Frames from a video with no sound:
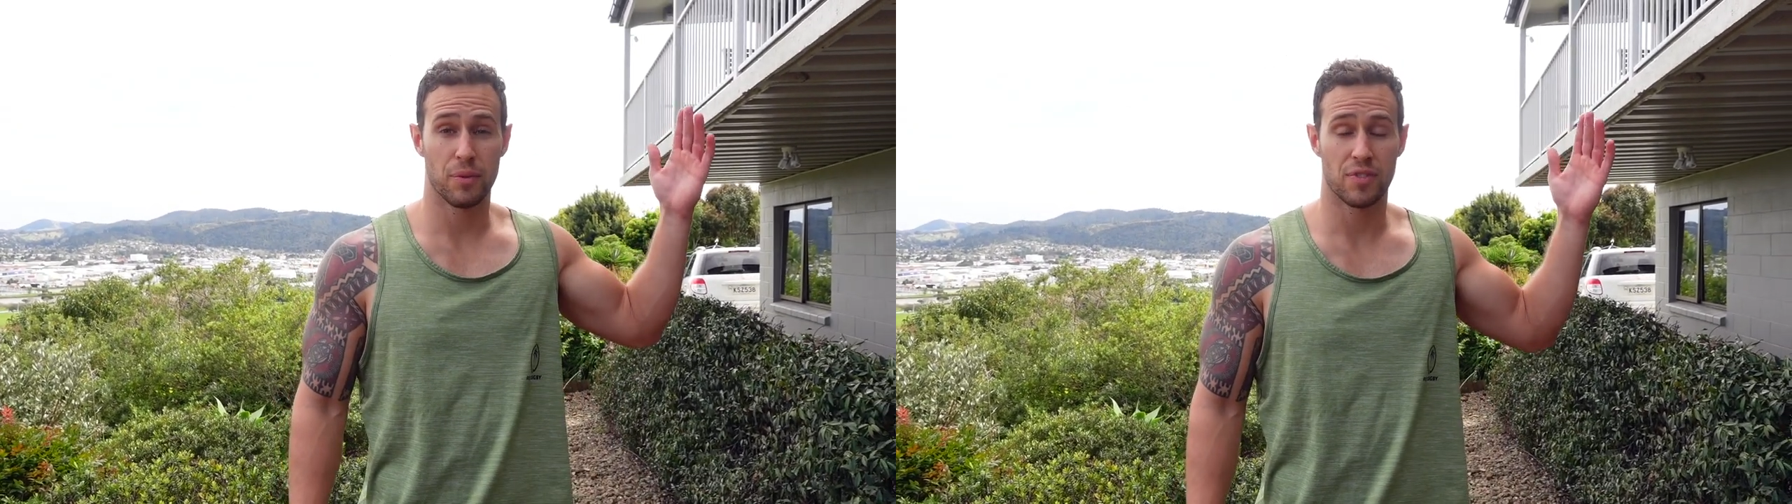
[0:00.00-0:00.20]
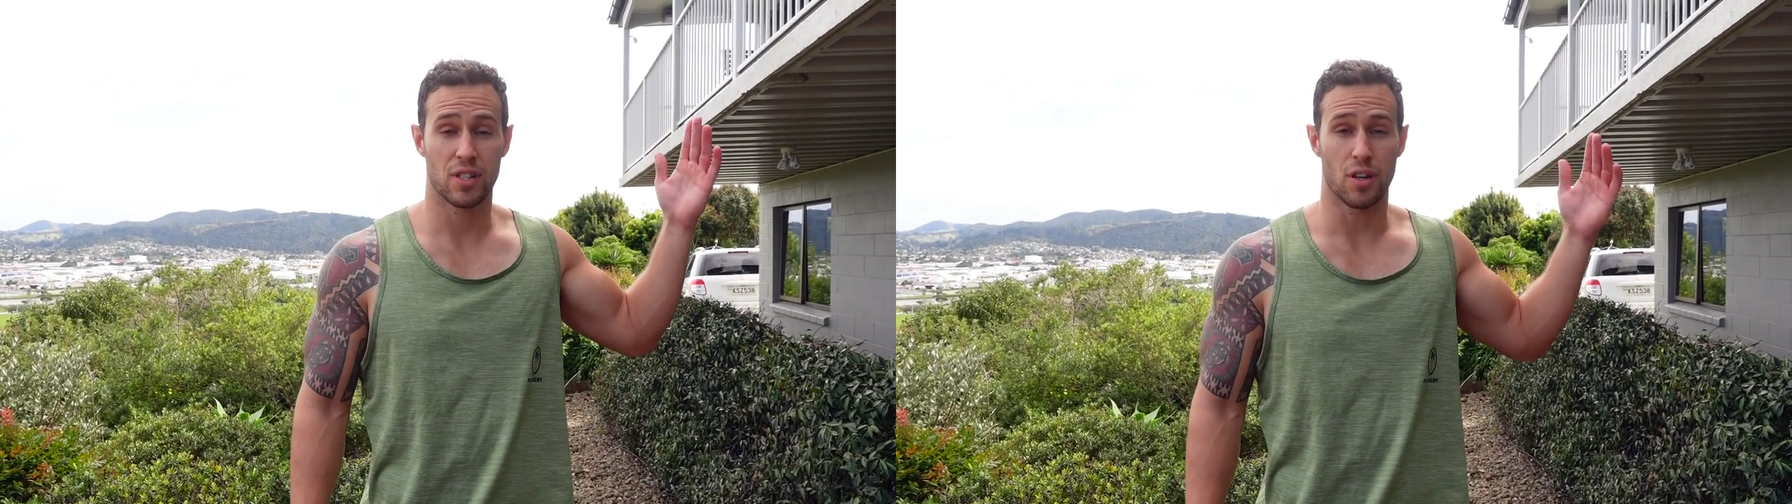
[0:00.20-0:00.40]

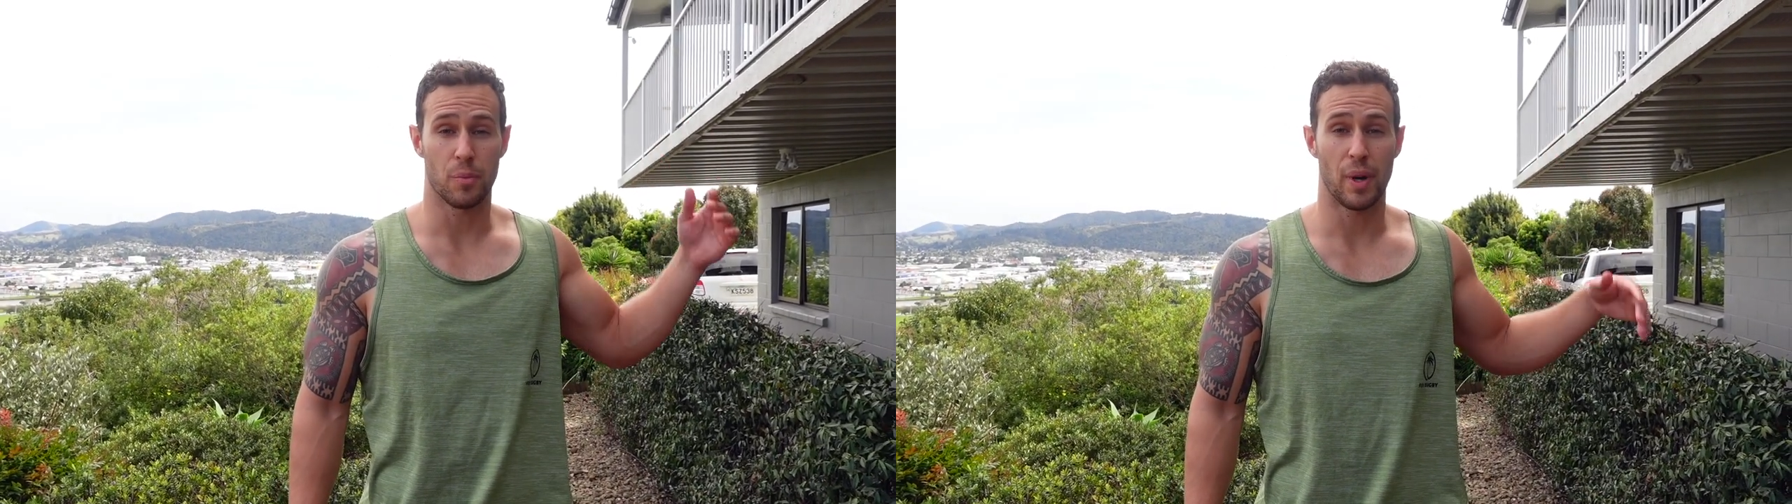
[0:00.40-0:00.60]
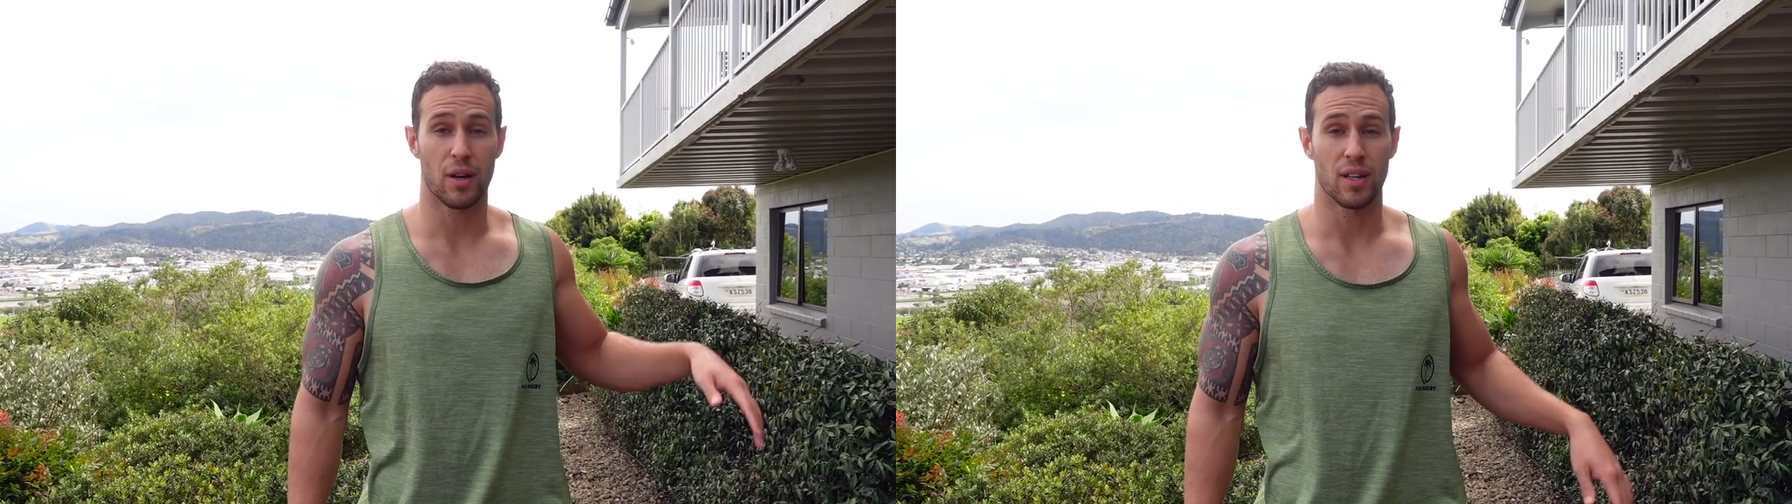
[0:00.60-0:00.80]
we've just got a
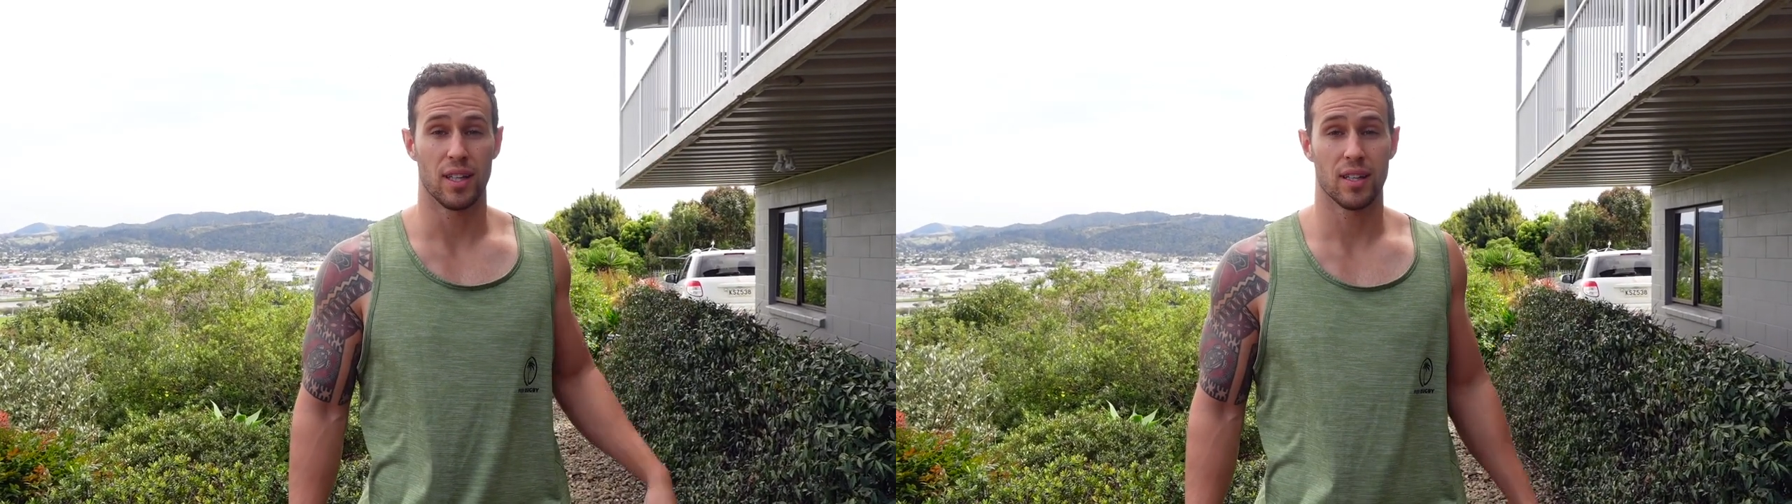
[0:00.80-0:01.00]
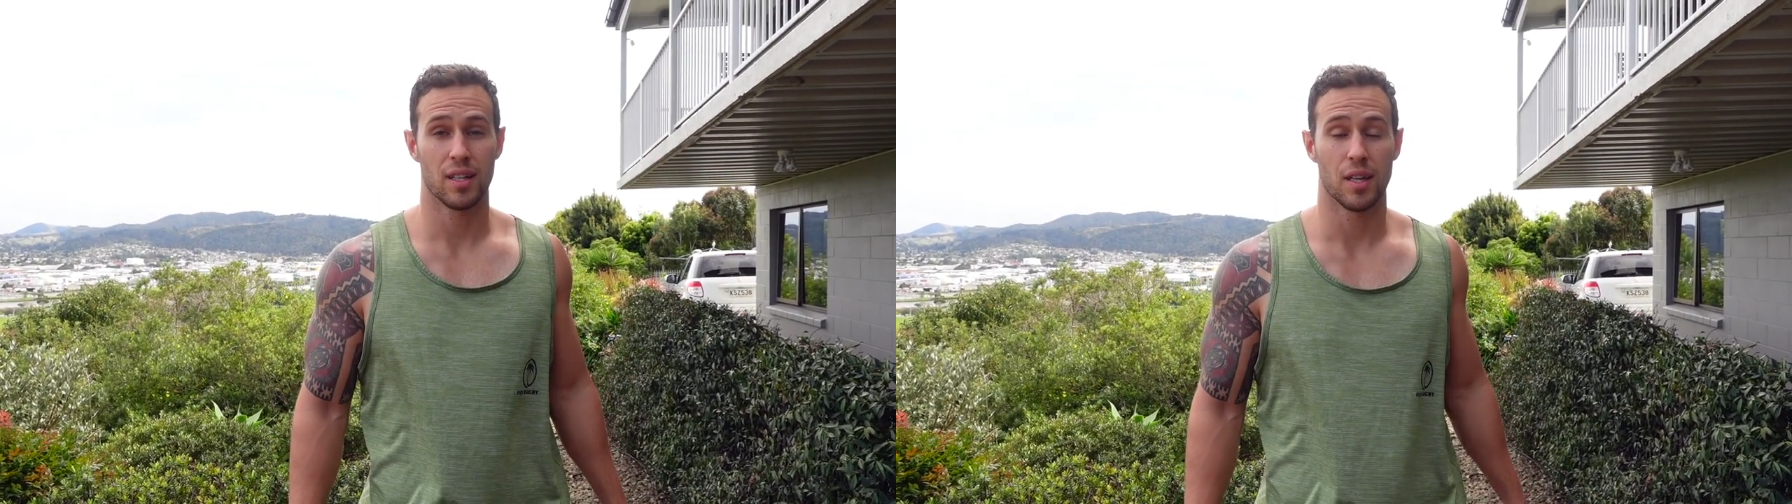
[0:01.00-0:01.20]
balcony,